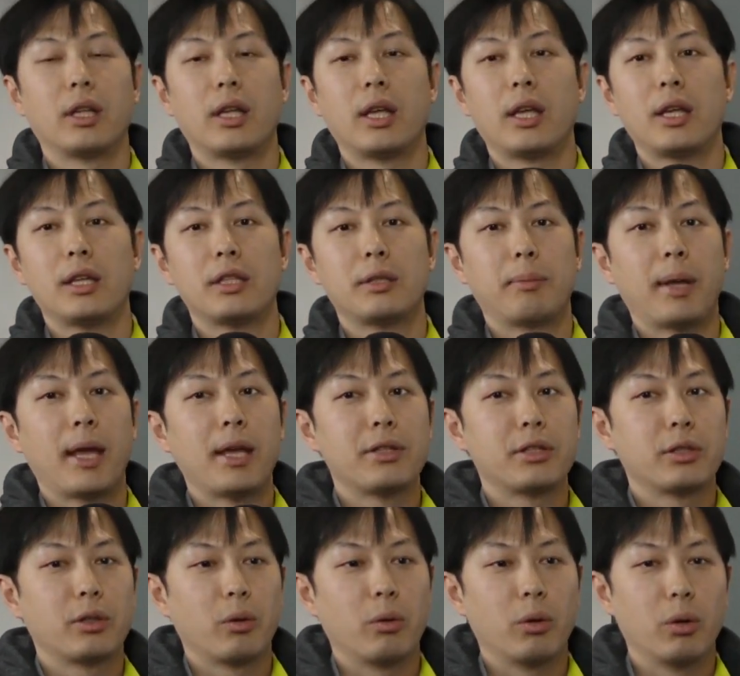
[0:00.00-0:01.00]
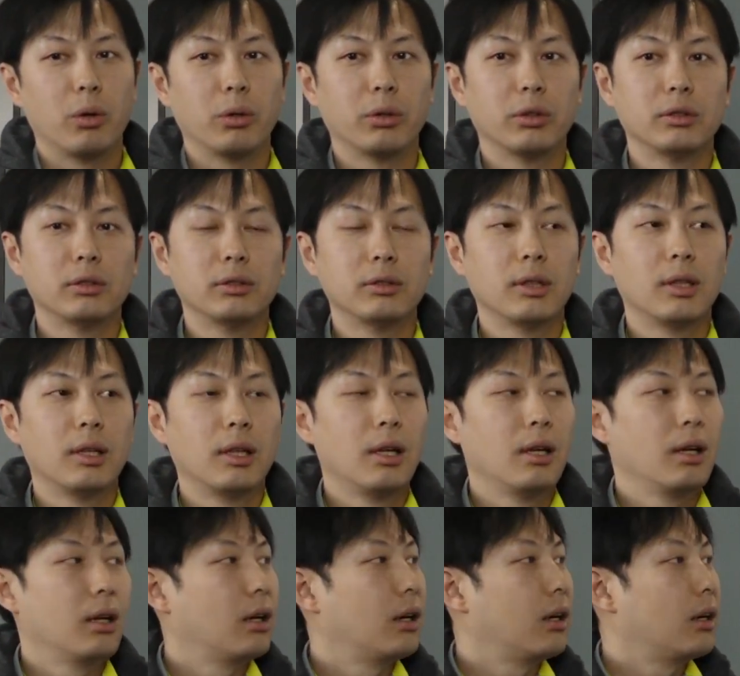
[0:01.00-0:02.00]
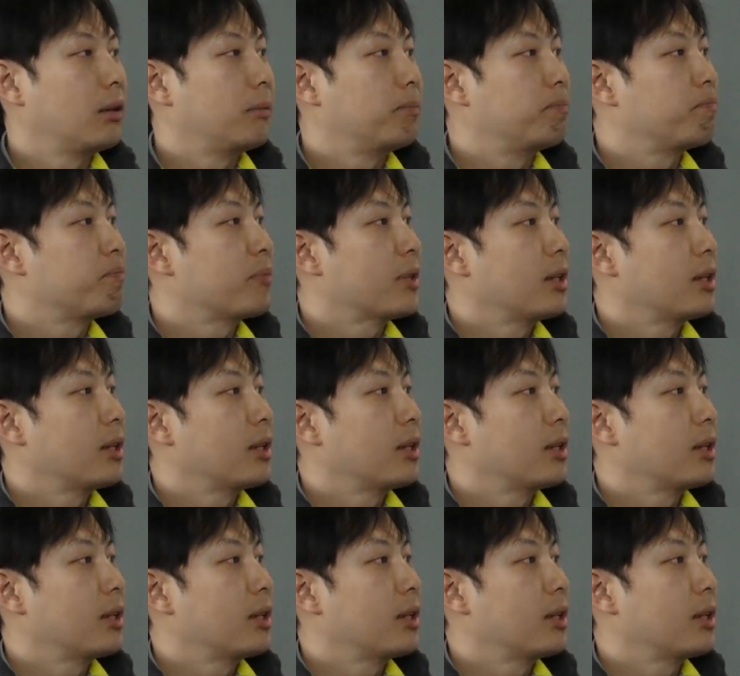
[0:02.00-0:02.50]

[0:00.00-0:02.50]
is based on um,